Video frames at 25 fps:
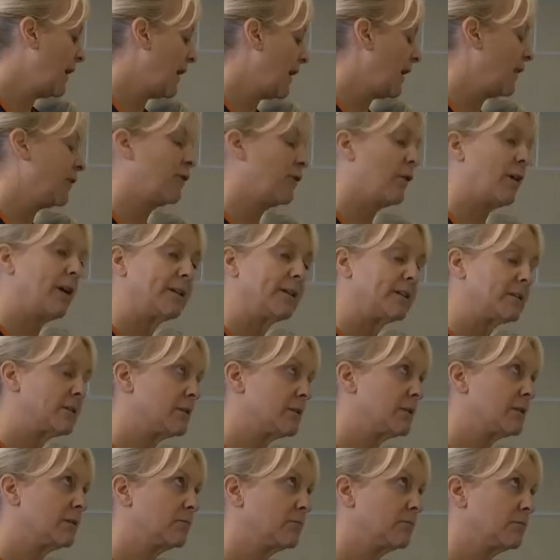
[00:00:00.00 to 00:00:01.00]
and right,
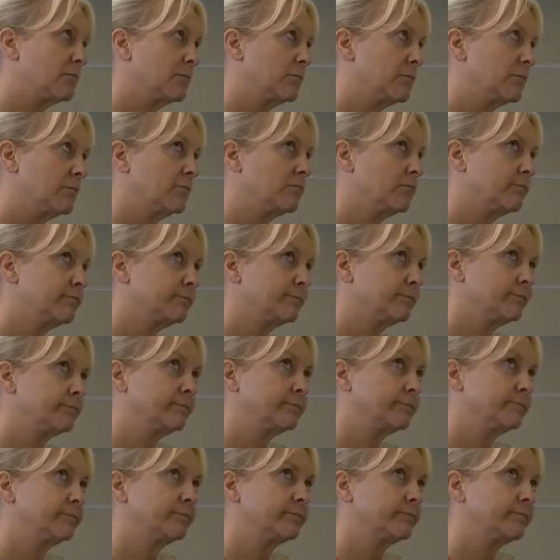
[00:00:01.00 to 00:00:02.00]

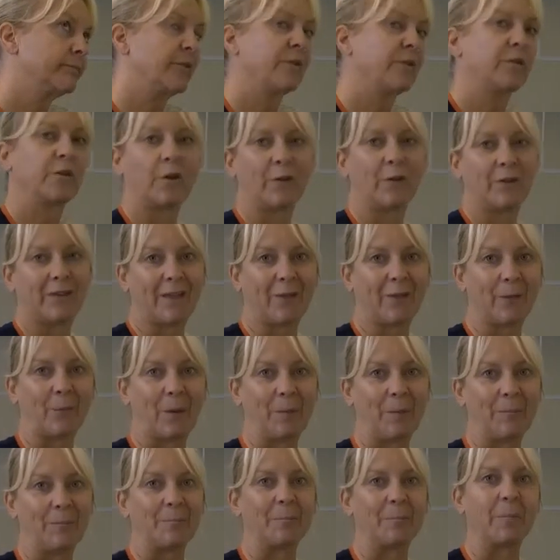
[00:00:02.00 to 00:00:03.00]
I've forgotten the other
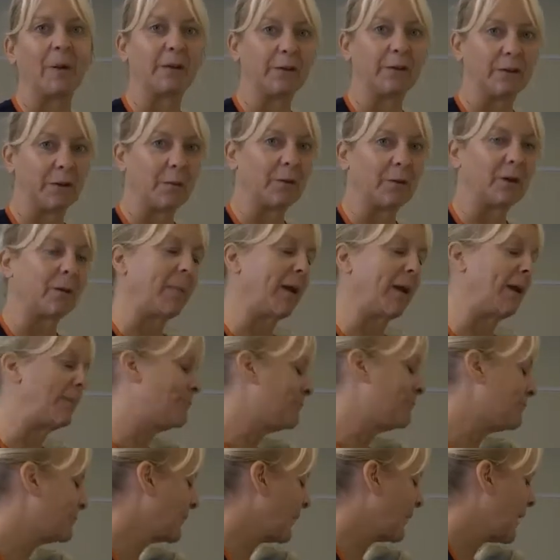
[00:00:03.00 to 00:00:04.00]
one, but you know what I mean,
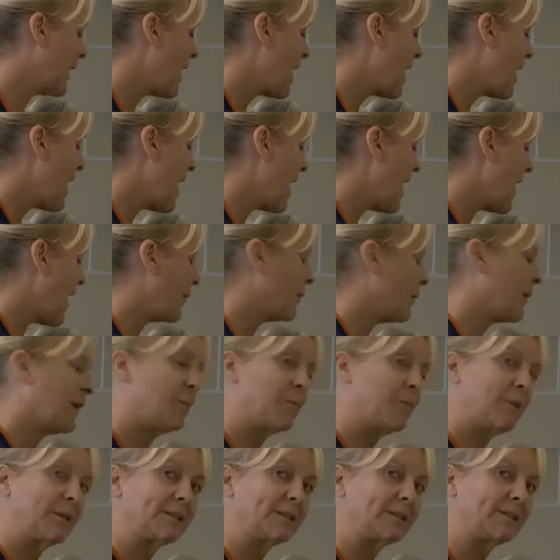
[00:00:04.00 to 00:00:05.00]
I'm going to press